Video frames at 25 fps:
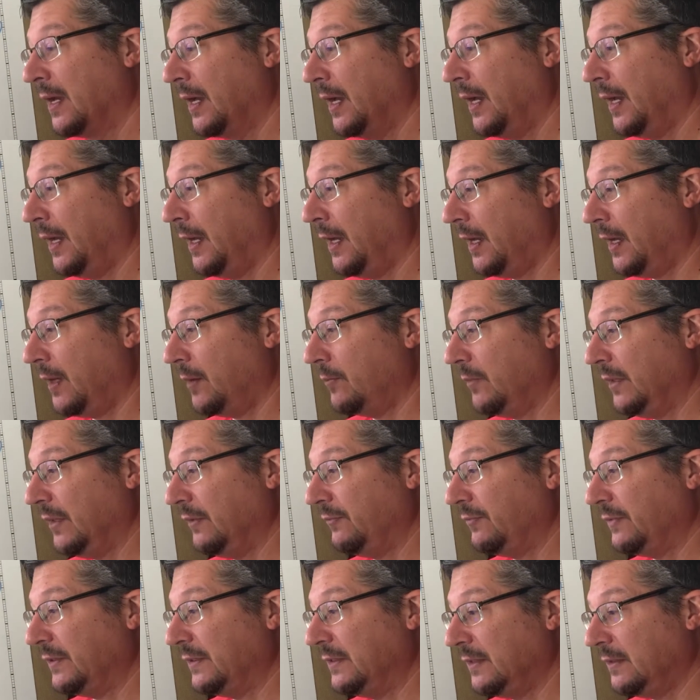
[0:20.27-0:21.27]

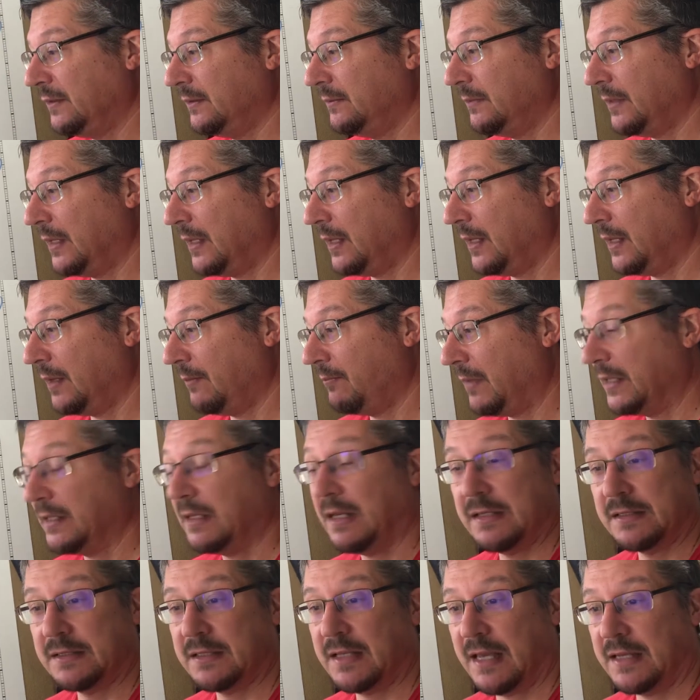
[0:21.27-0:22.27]
If you did
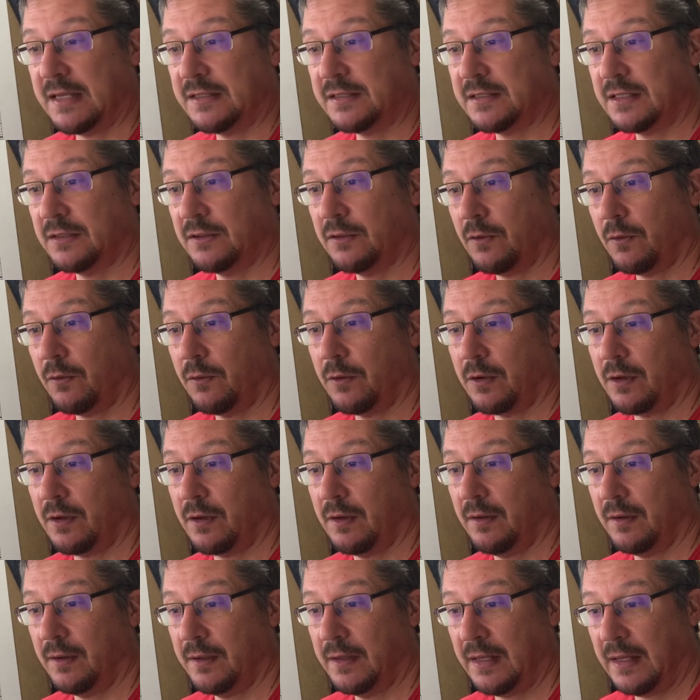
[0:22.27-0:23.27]
Monday's lesson
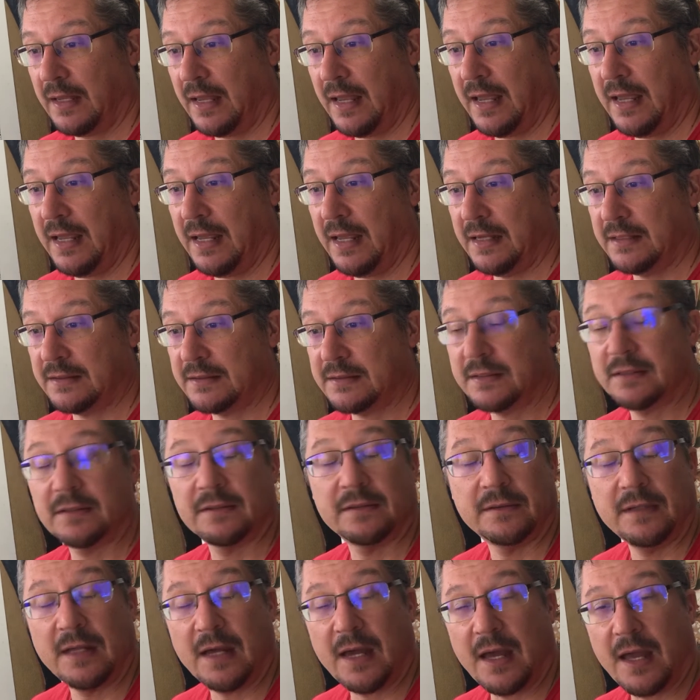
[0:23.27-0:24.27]
or 8,
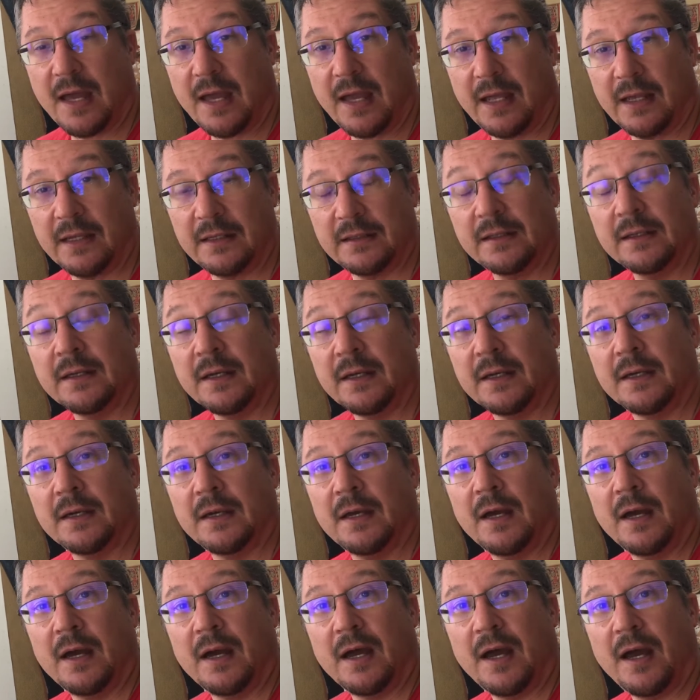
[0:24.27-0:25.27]
9,
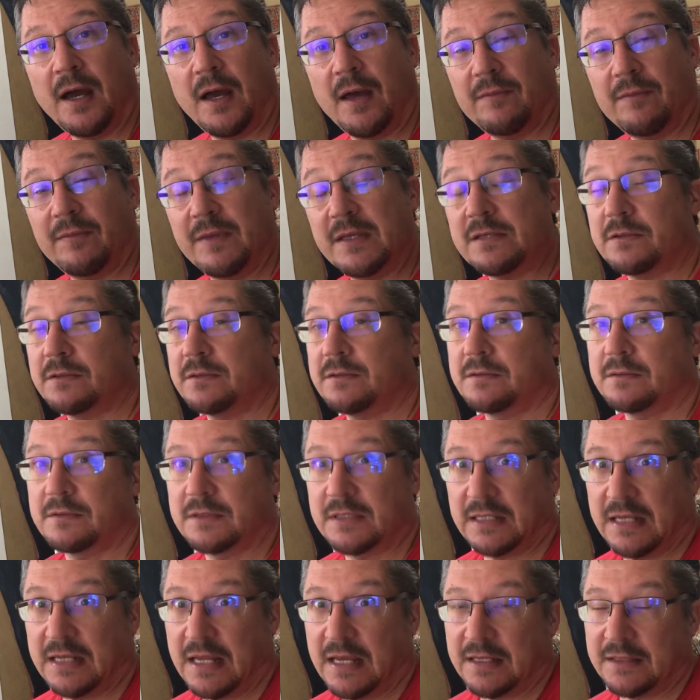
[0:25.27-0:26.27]

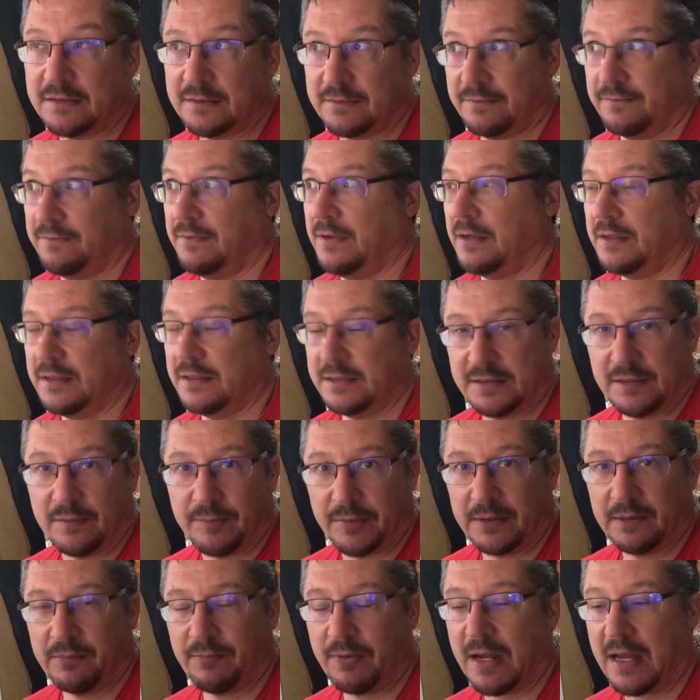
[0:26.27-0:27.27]
today is very simple.
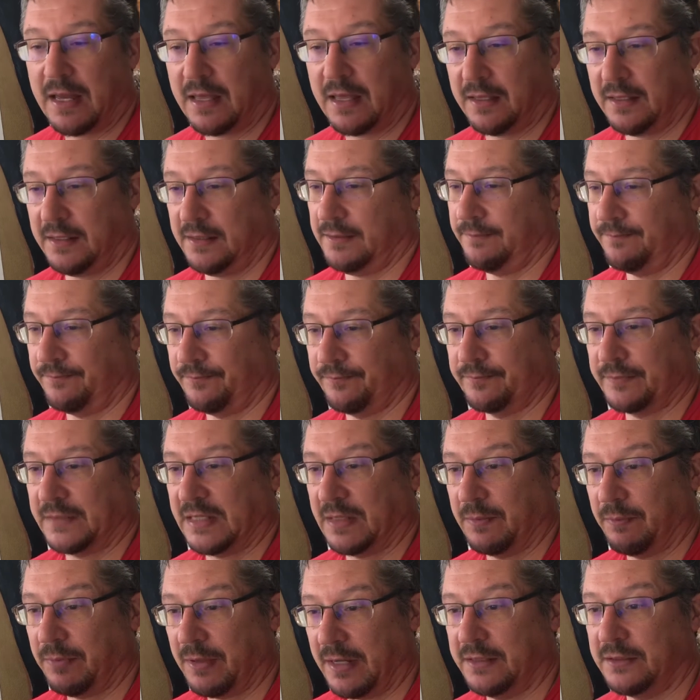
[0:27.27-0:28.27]
You could
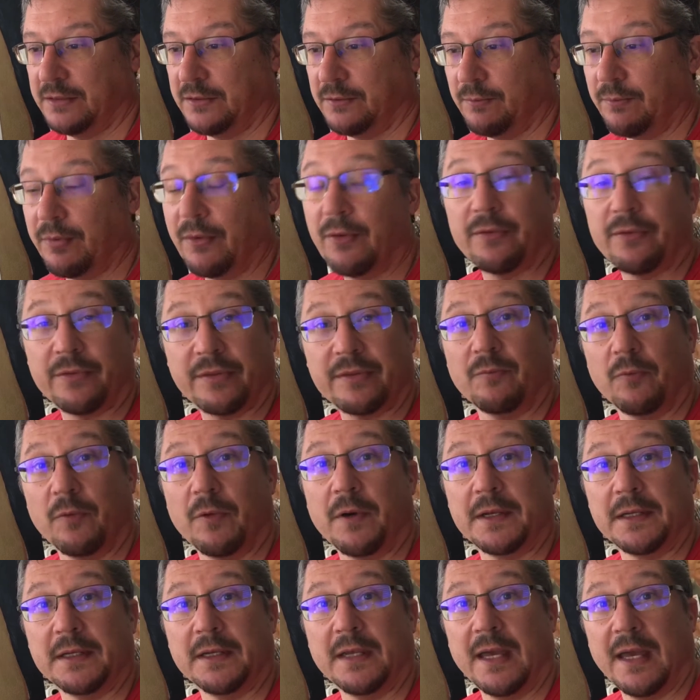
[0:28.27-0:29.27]
probably do both in
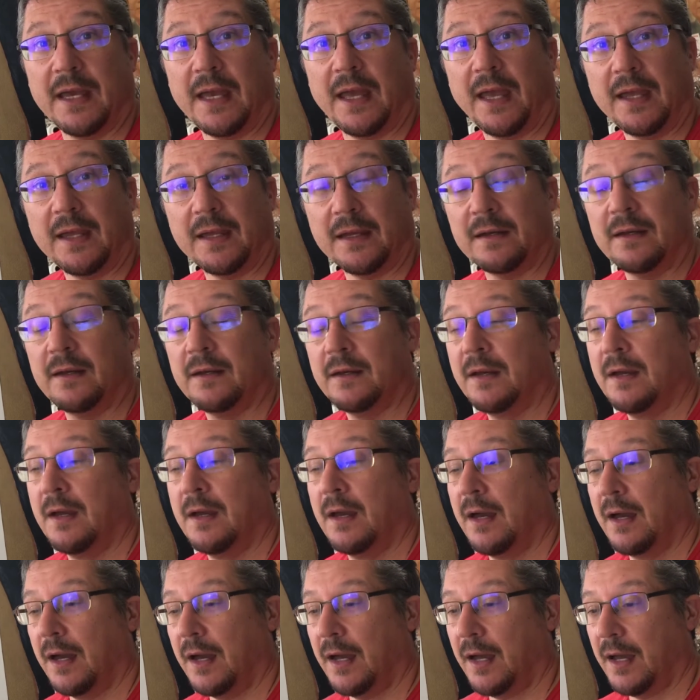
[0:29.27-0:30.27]
one day.
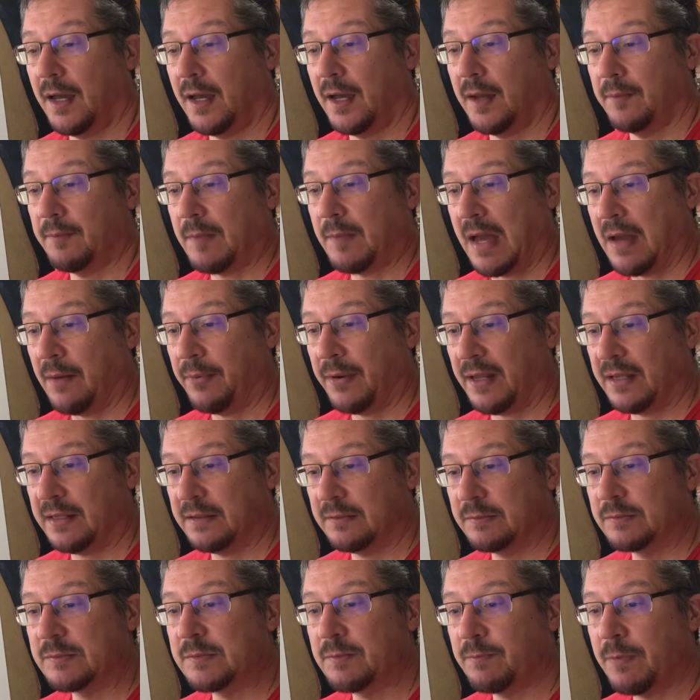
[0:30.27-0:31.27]
I'll
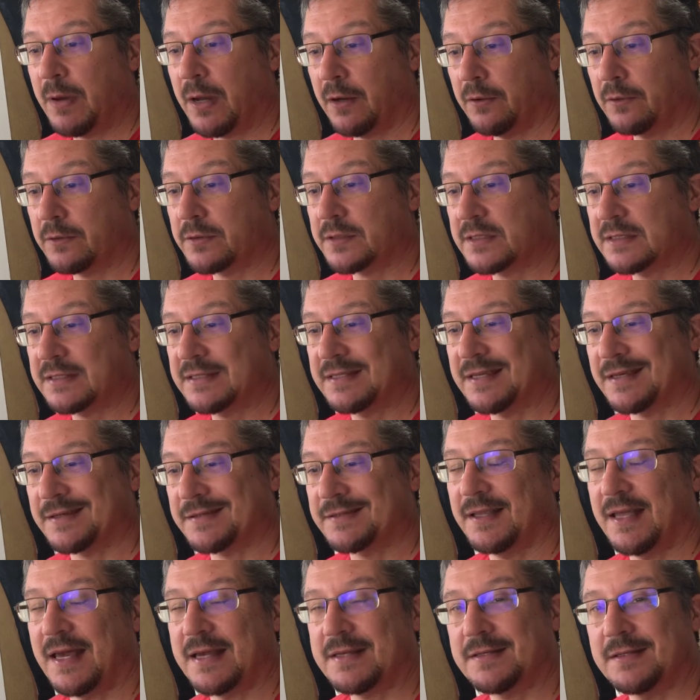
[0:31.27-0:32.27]
probably post 6
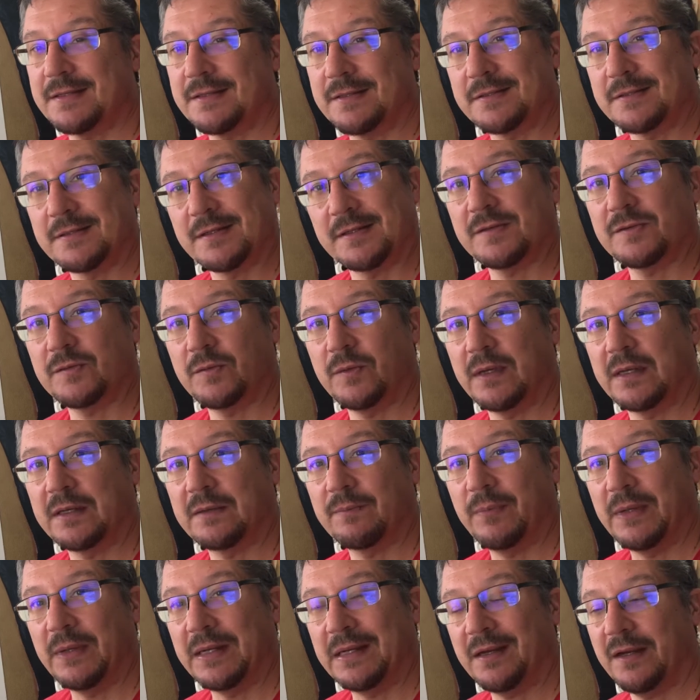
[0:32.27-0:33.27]
lessons this week
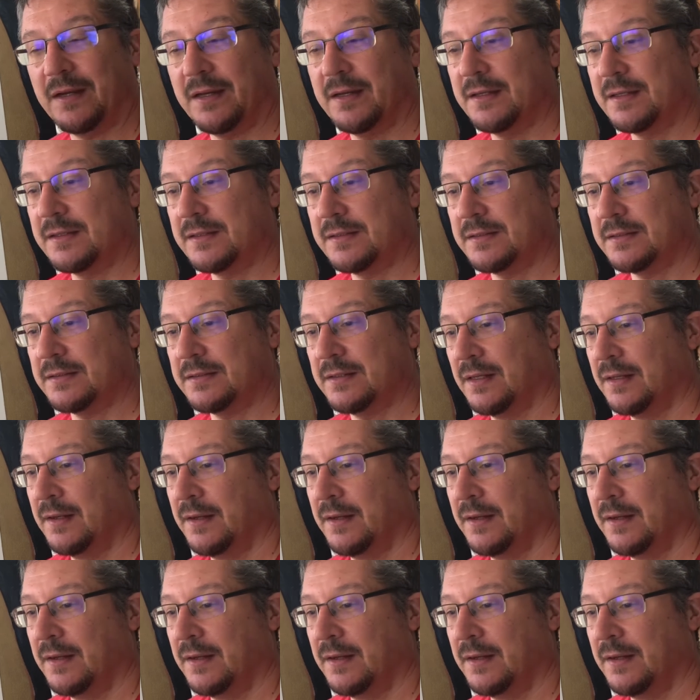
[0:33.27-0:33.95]
because